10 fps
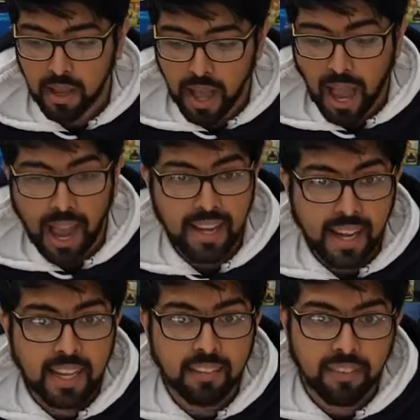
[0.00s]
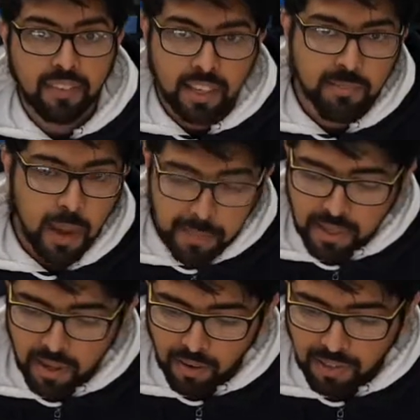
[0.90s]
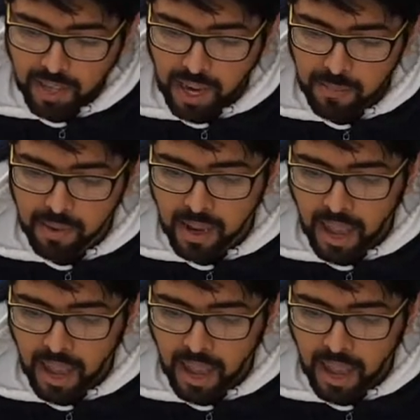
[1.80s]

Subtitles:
had negative effect on my opinion of the game,